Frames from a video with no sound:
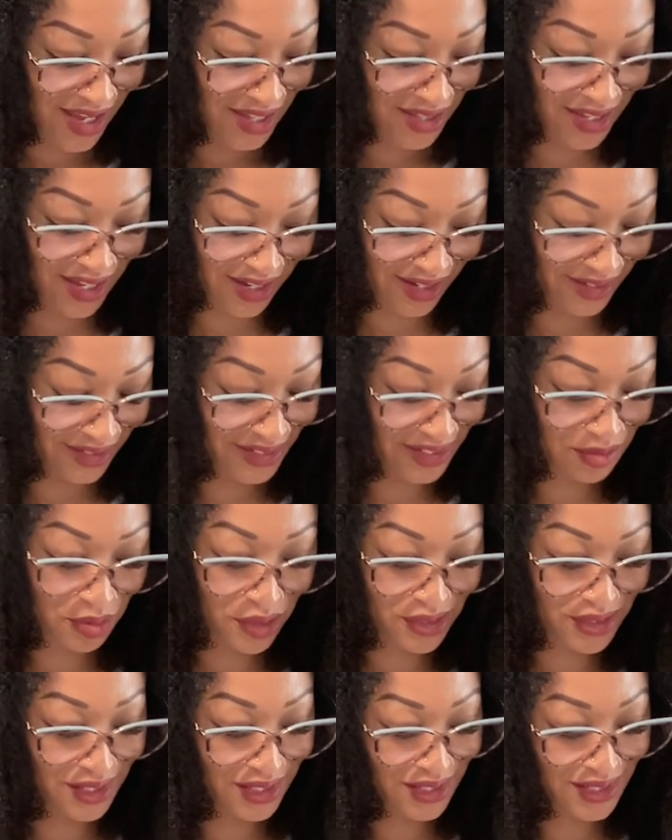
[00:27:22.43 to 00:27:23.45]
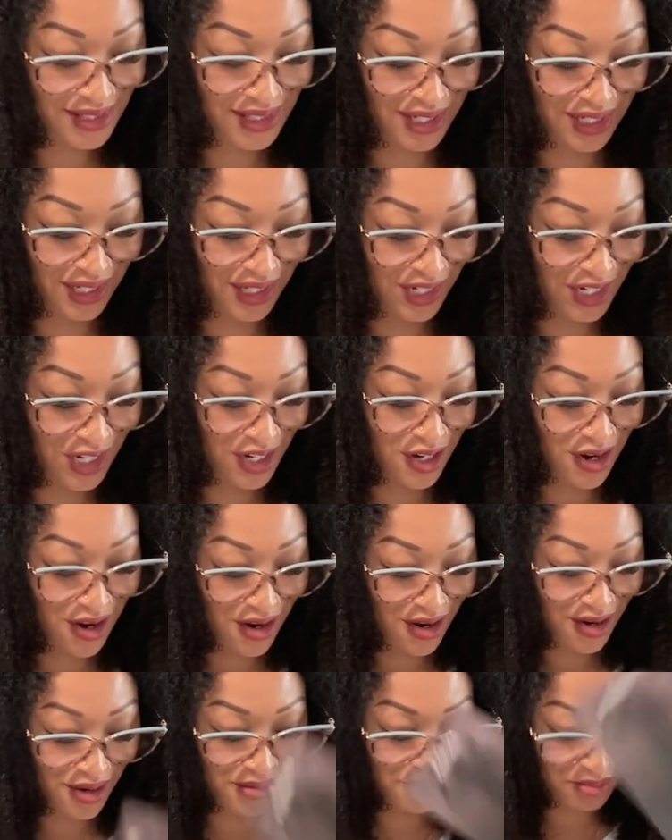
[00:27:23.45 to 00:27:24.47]
Yeah, this person is getting
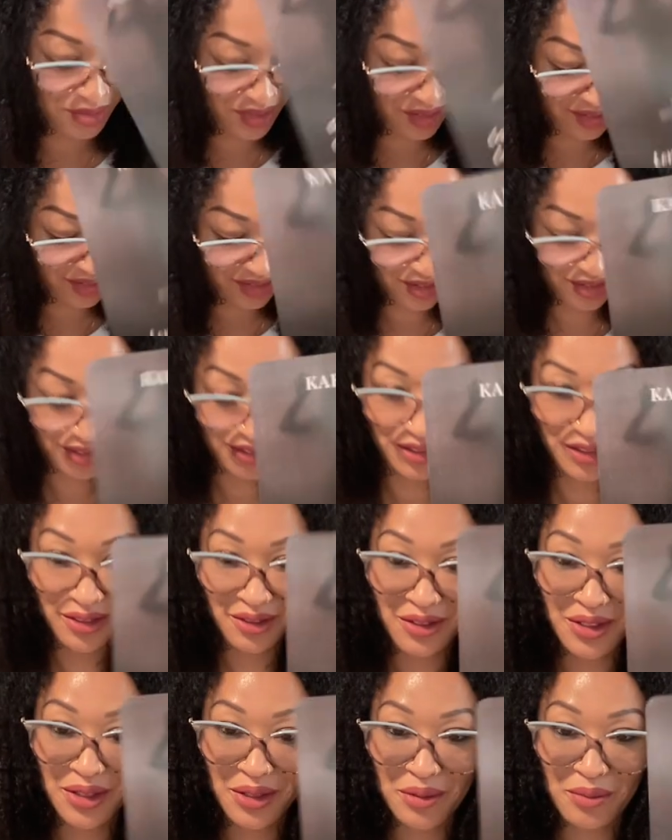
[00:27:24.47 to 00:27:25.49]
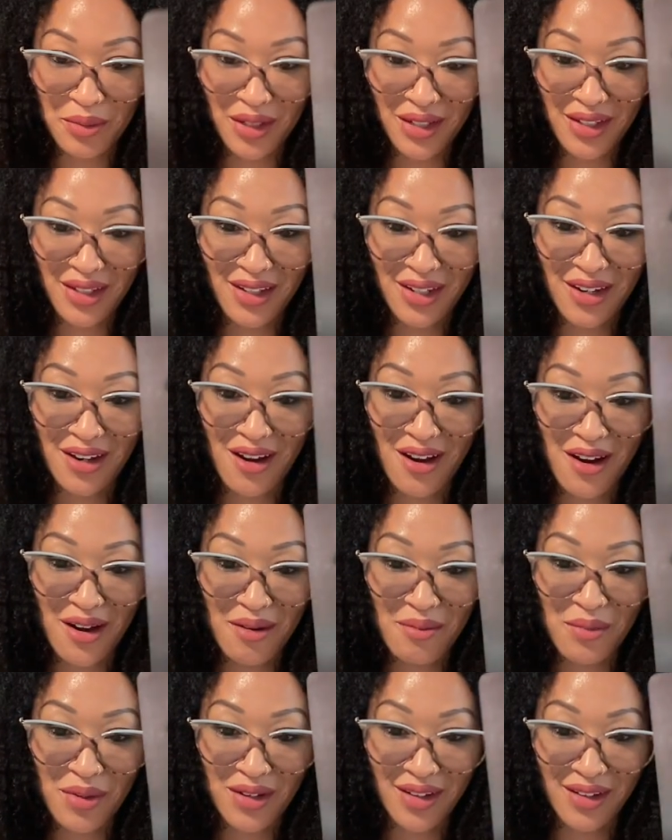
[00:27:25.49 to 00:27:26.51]
karma. You hear me?
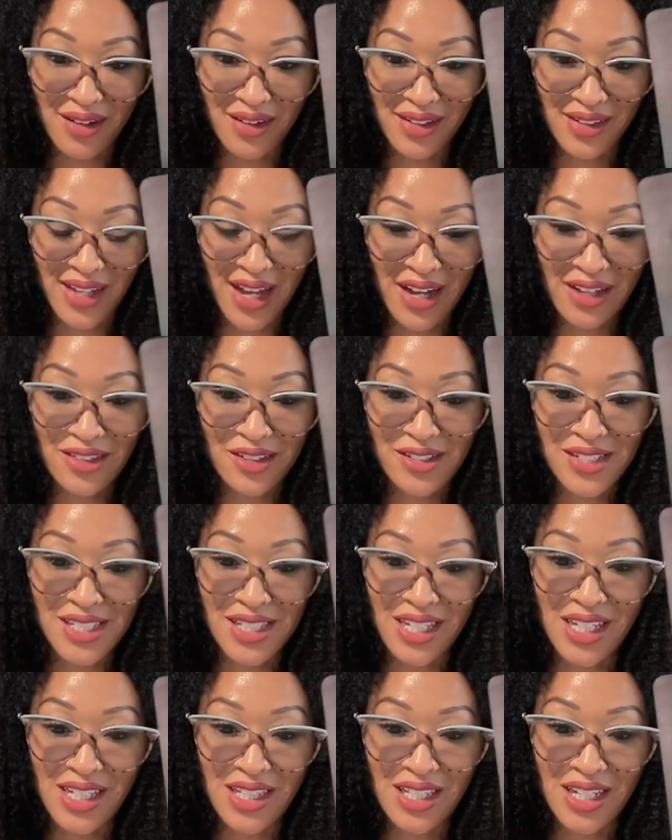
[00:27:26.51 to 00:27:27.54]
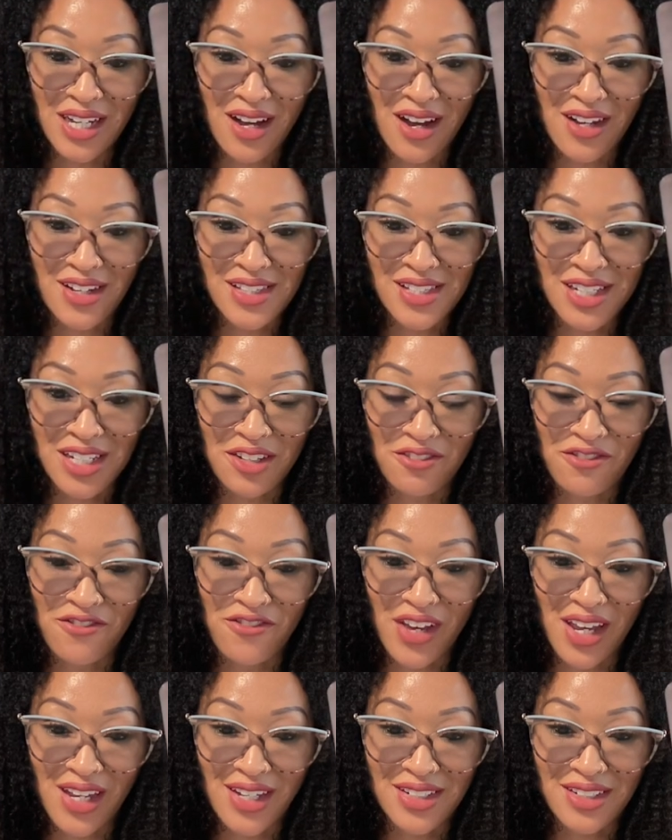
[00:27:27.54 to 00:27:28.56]
Karma. Now they're seeing the cause and
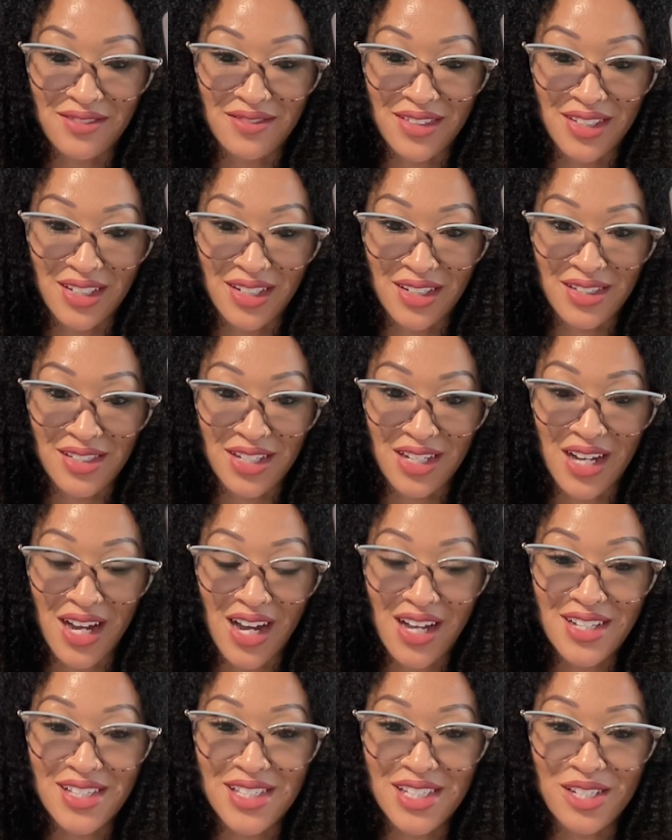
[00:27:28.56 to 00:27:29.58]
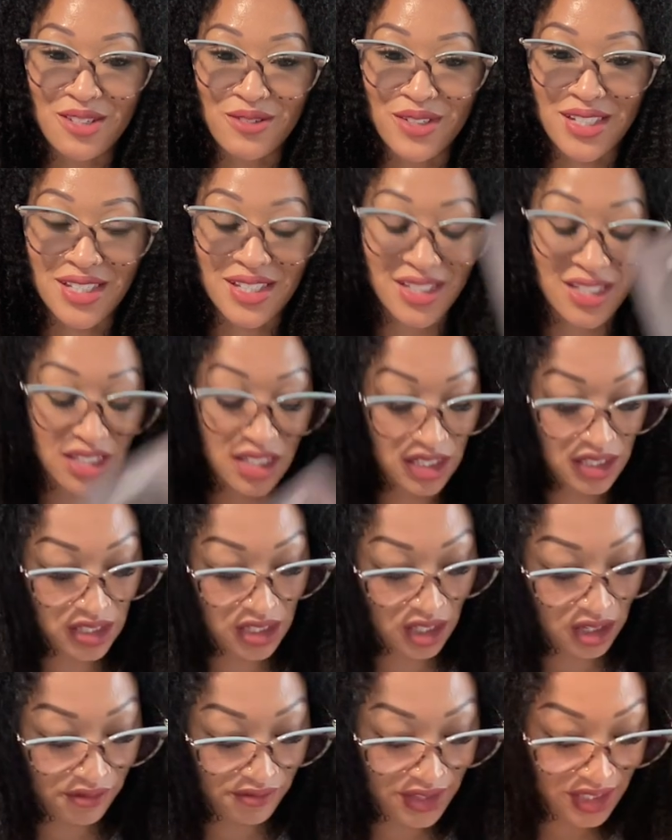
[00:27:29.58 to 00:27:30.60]
effect of this, the consequences
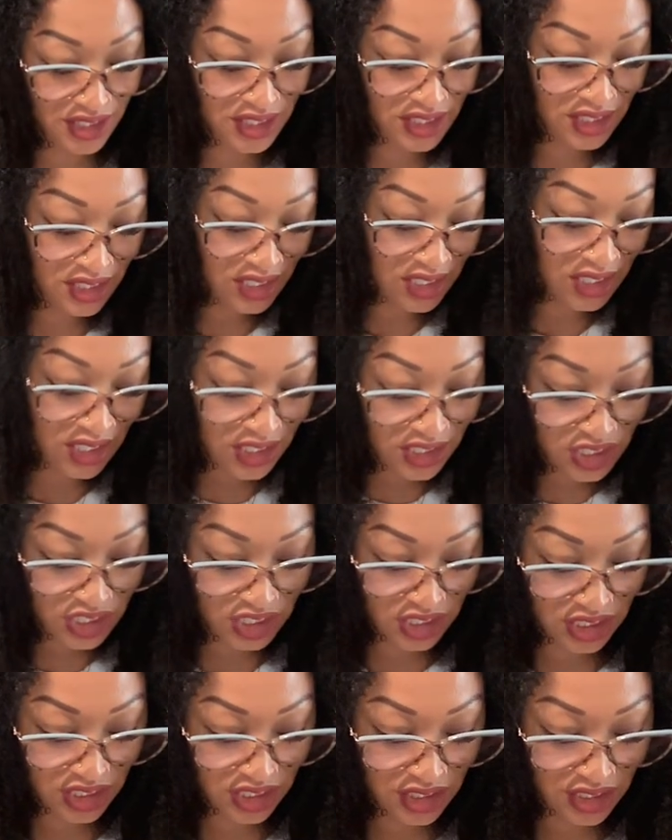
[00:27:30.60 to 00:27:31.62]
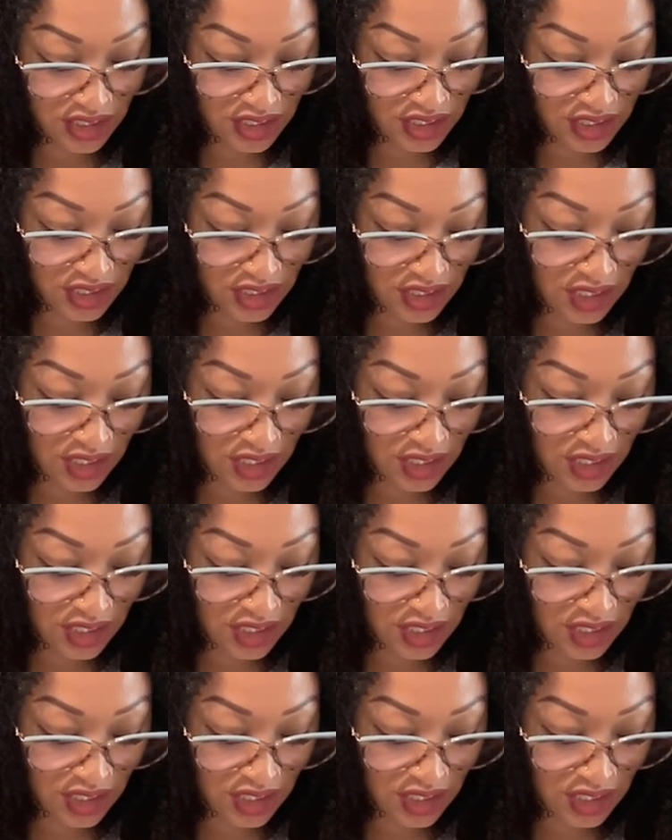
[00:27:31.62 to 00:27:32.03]
of these decisions.